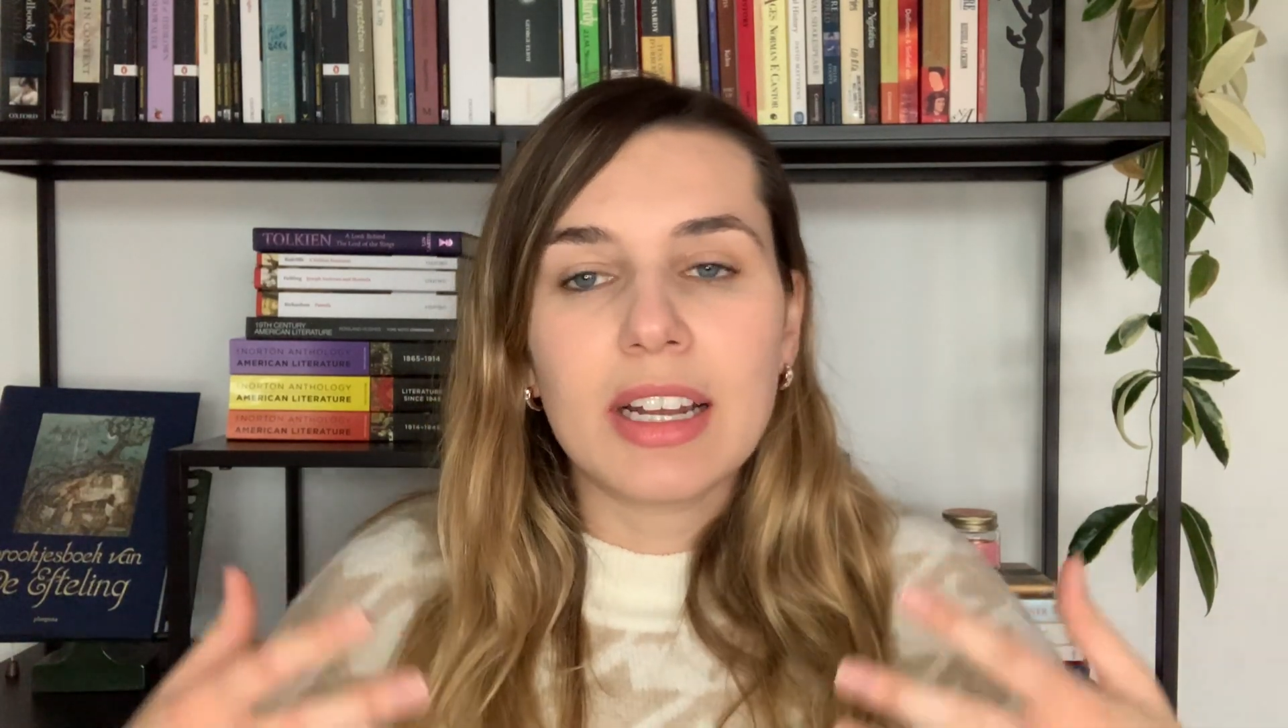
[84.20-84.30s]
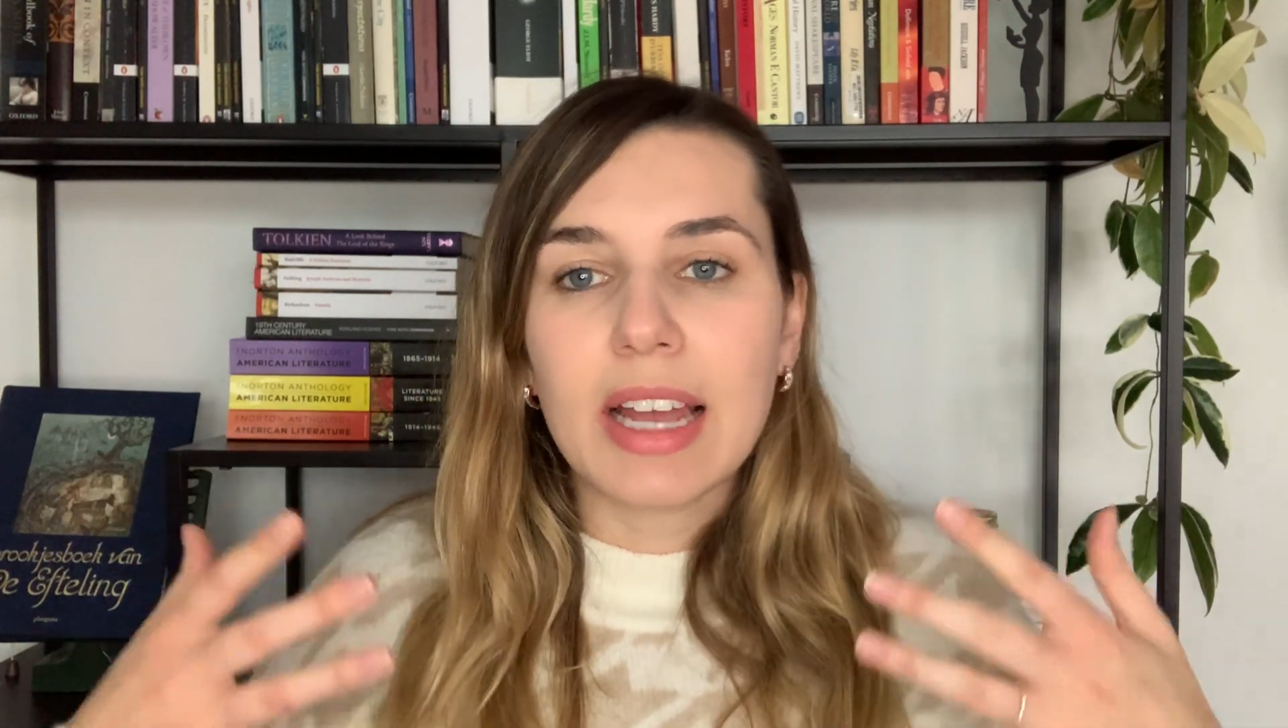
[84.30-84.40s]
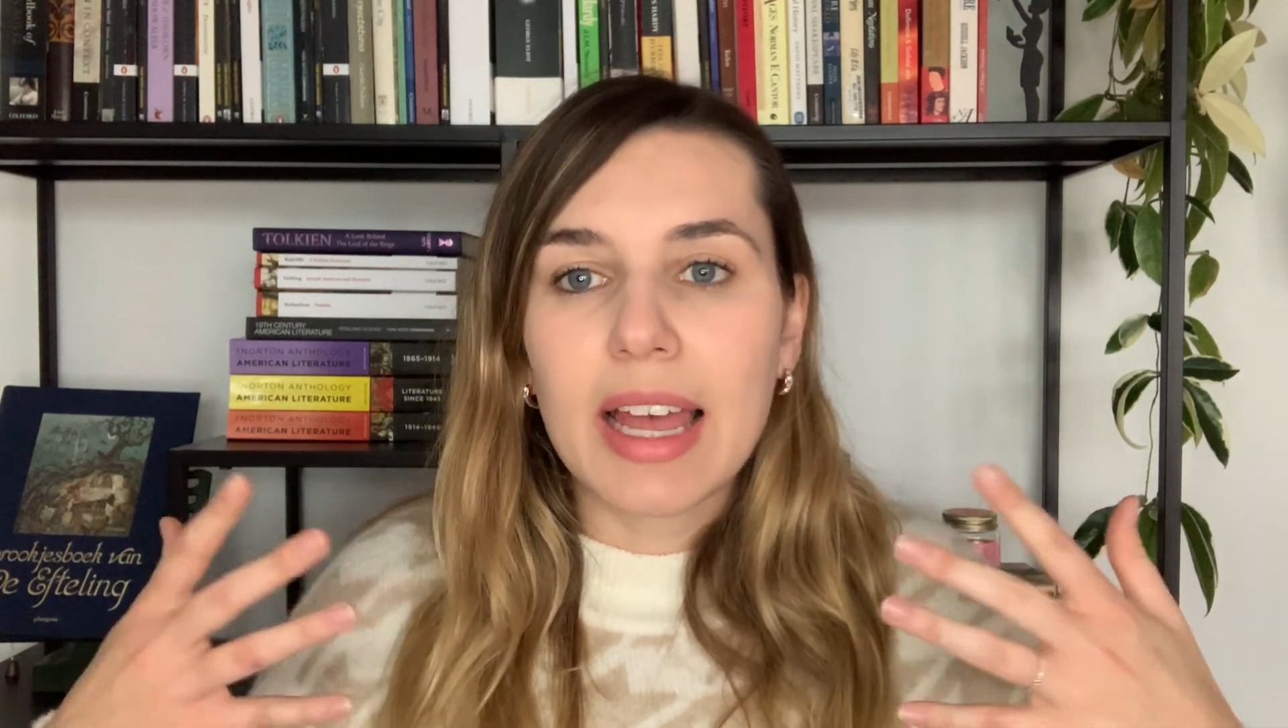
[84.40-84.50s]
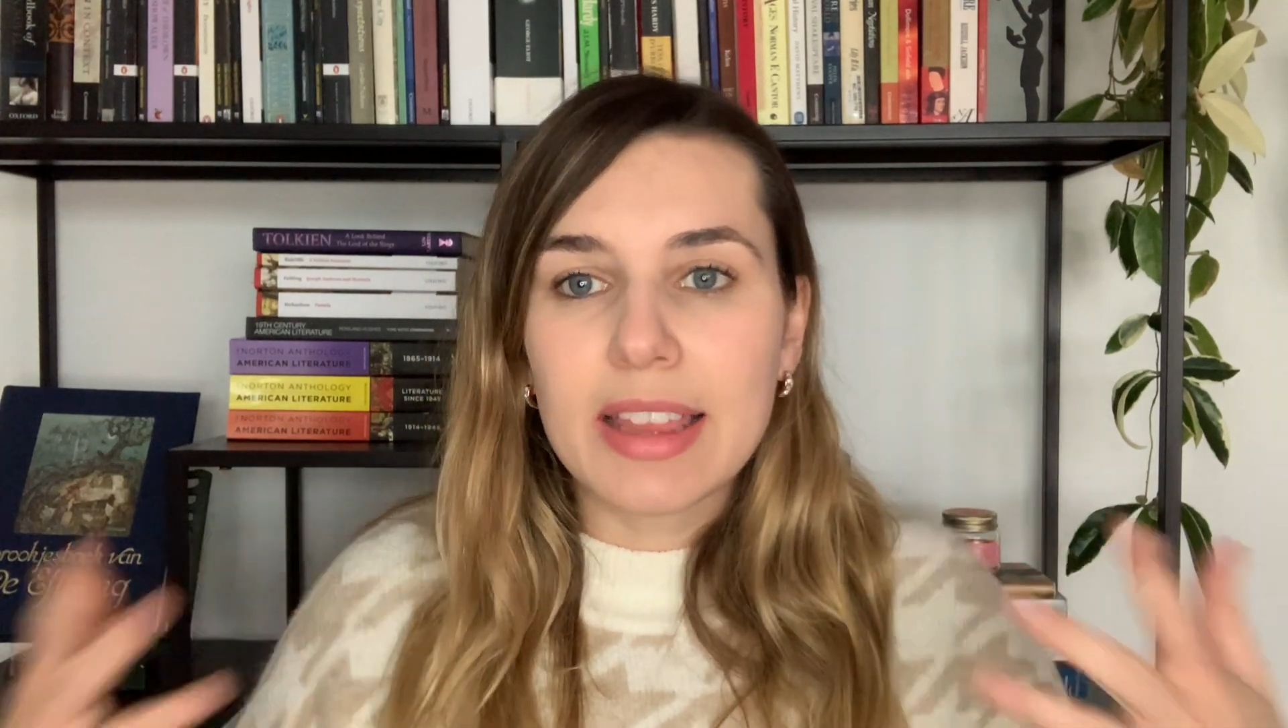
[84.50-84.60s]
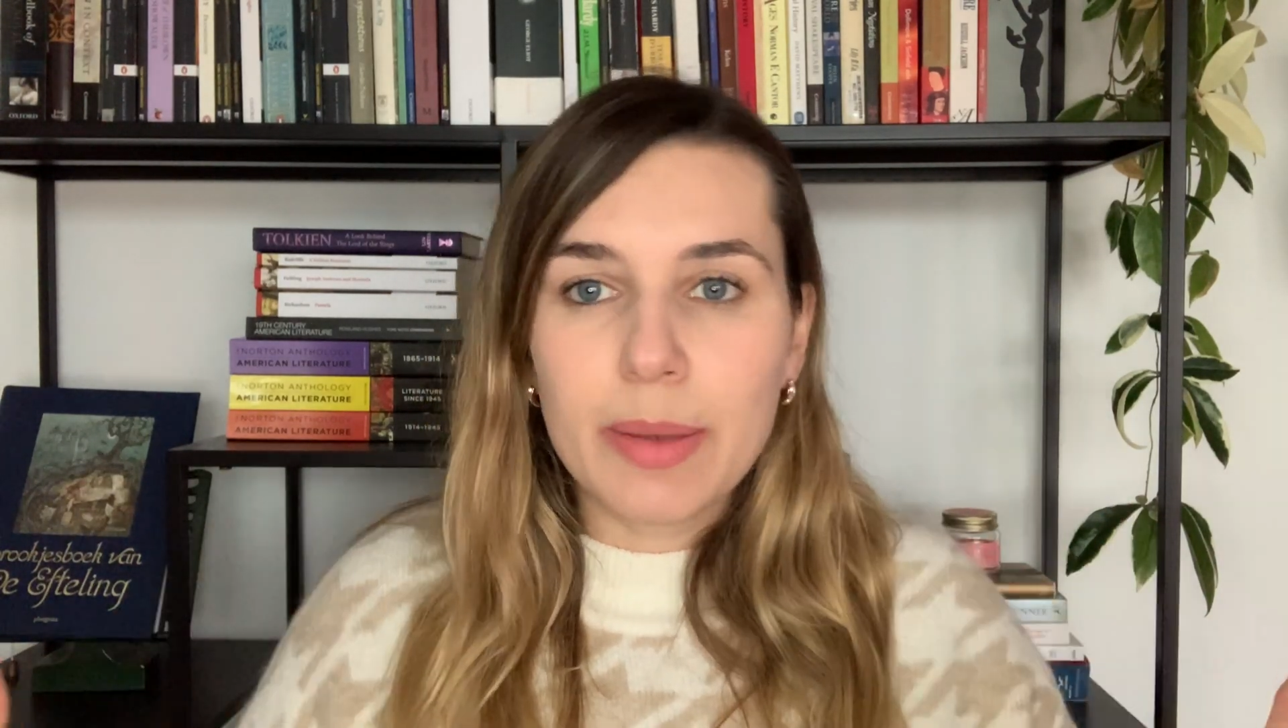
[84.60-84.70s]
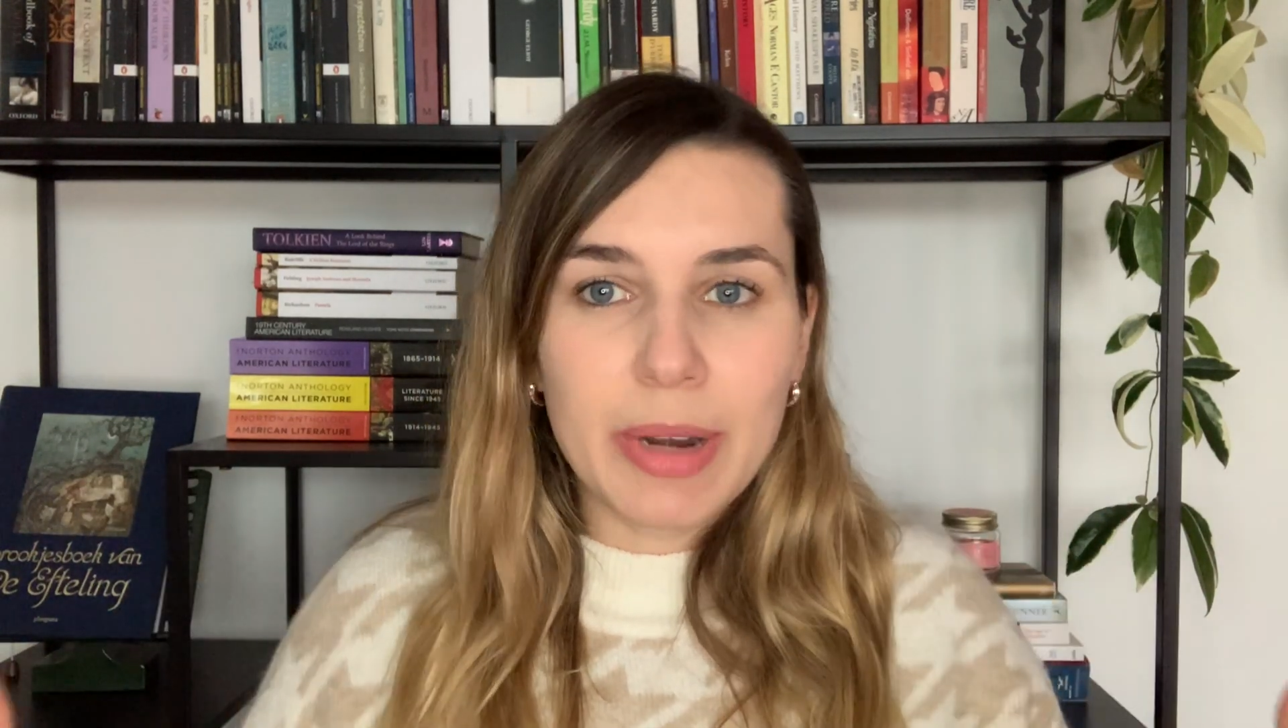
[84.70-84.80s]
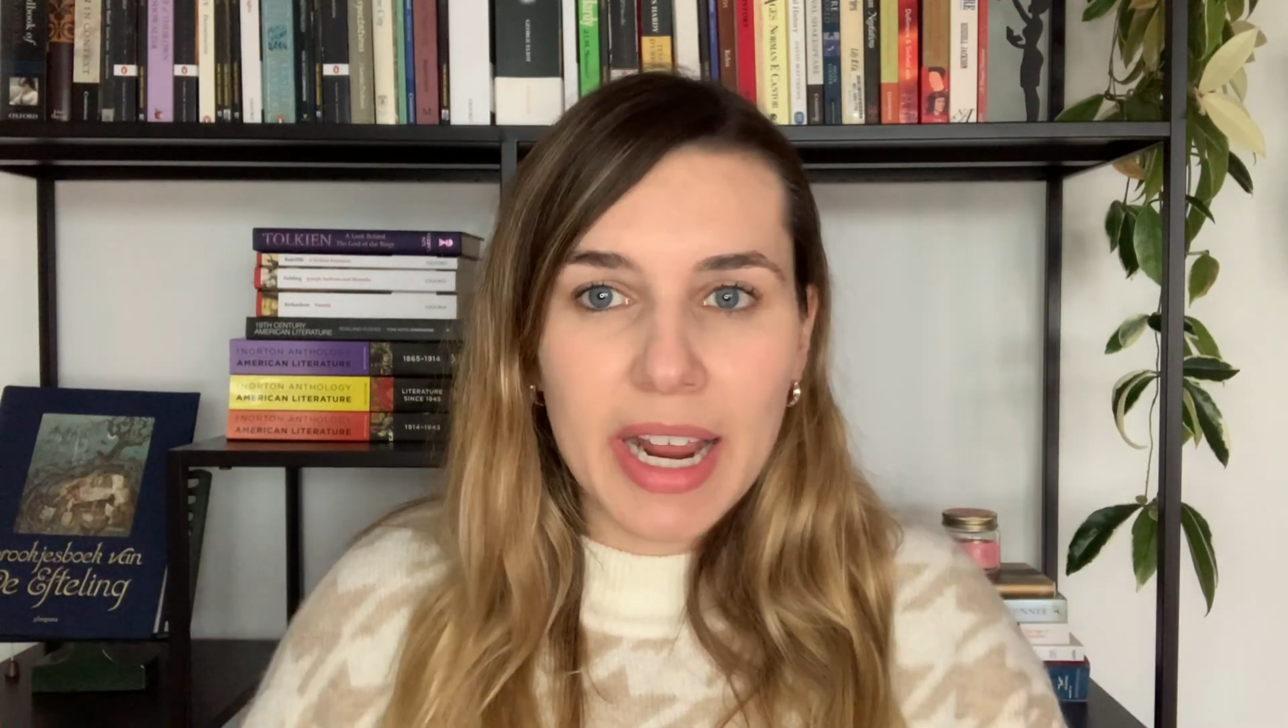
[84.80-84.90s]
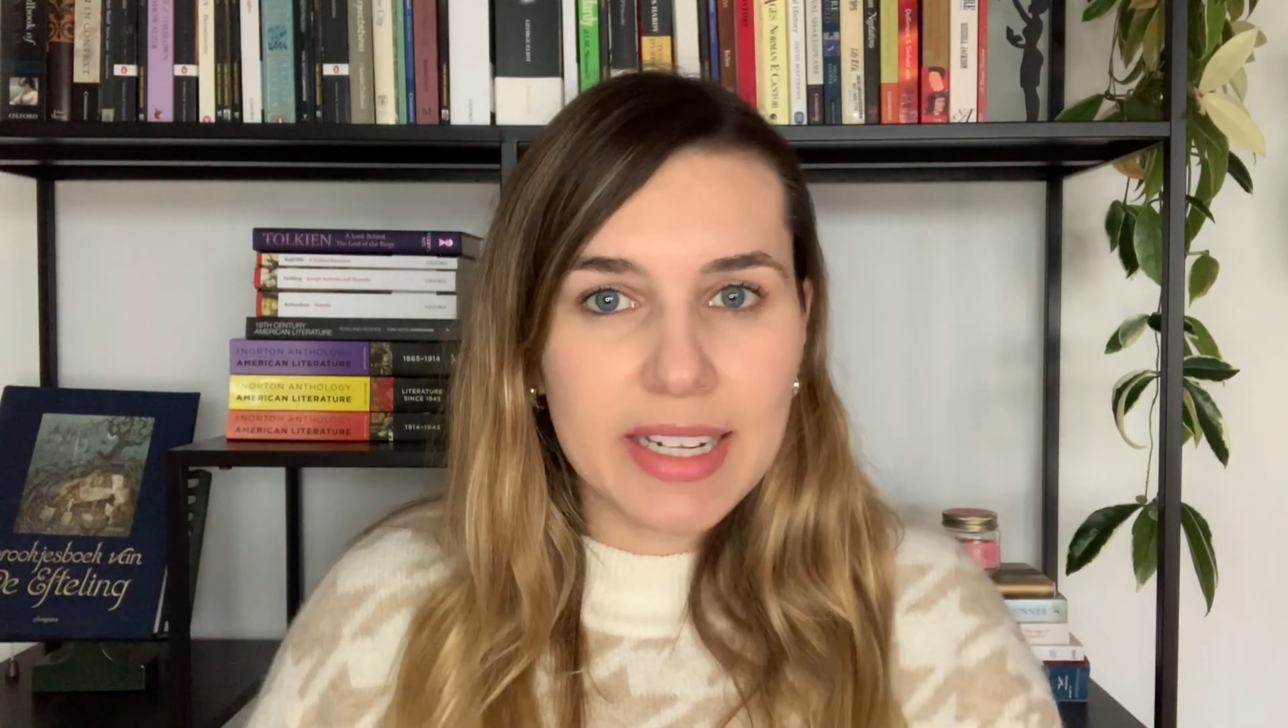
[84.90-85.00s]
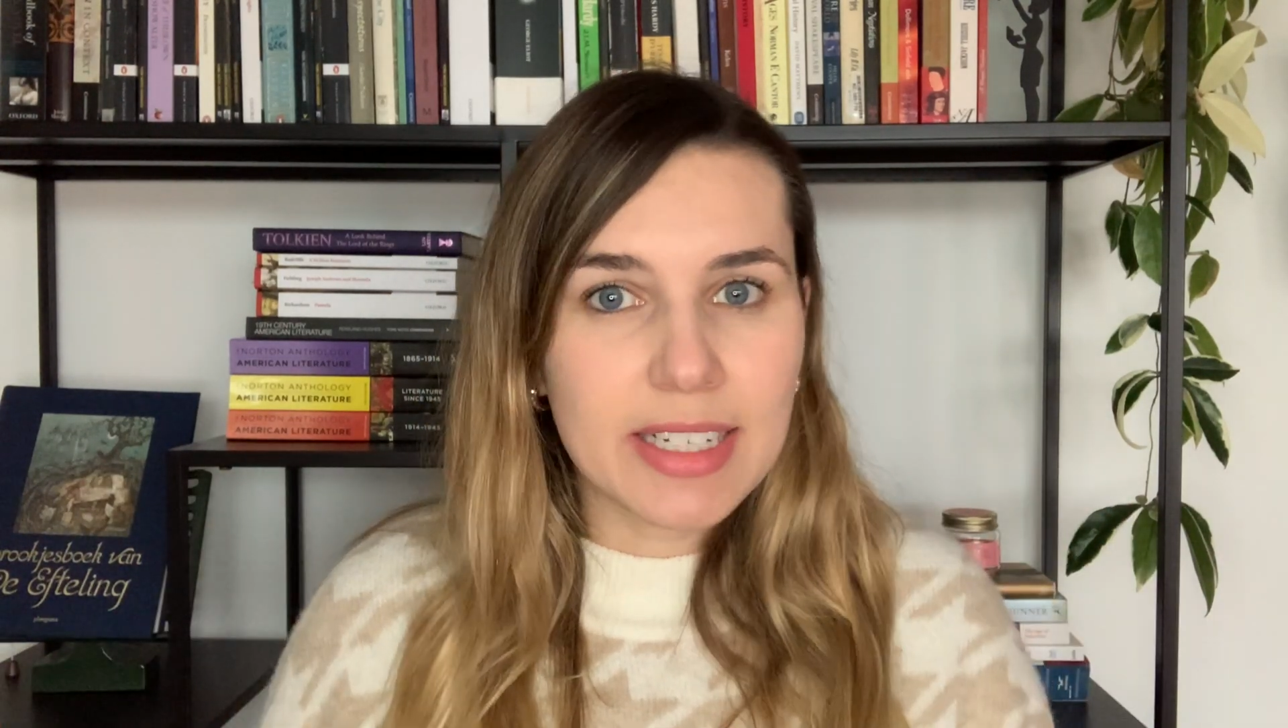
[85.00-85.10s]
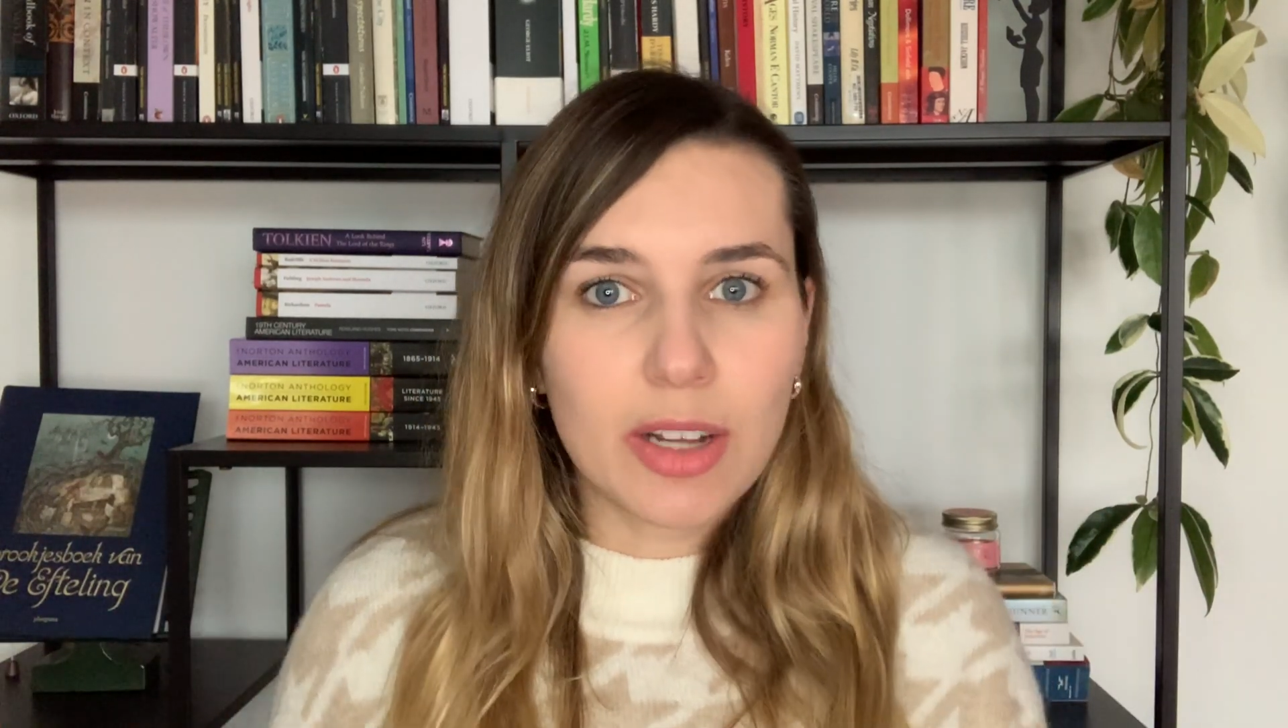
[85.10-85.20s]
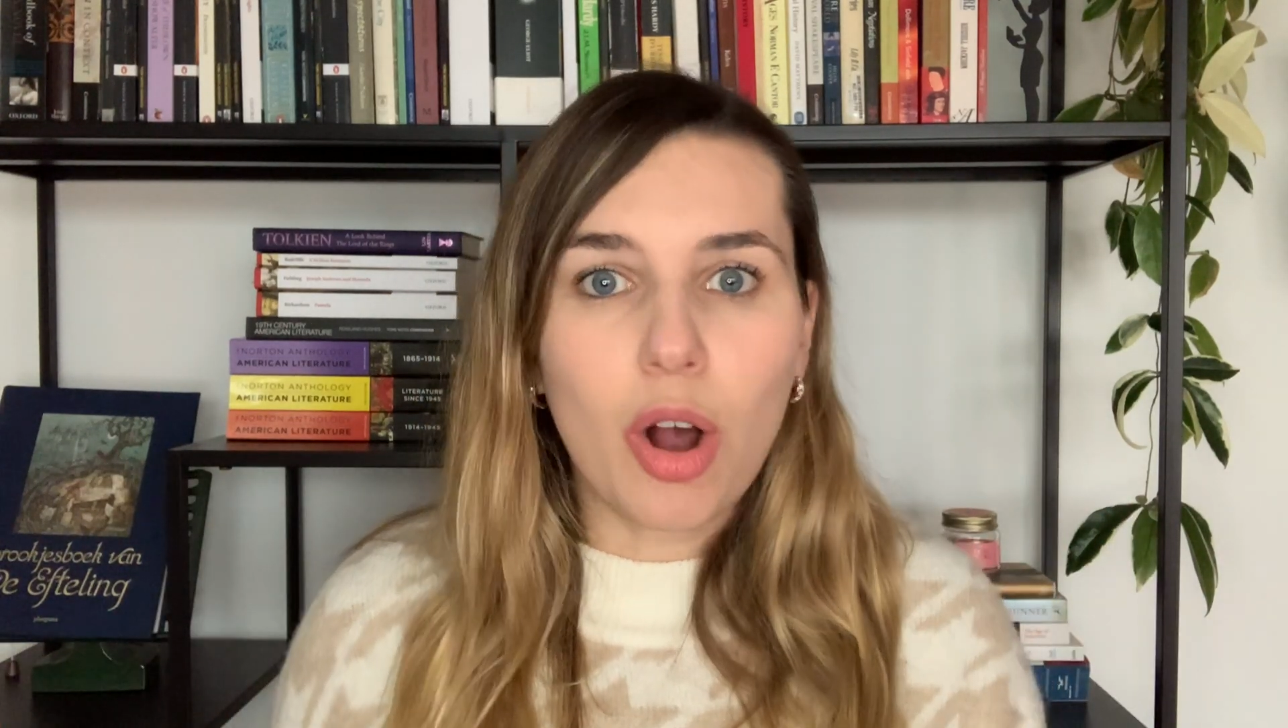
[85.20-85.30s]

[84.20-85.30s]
eliminated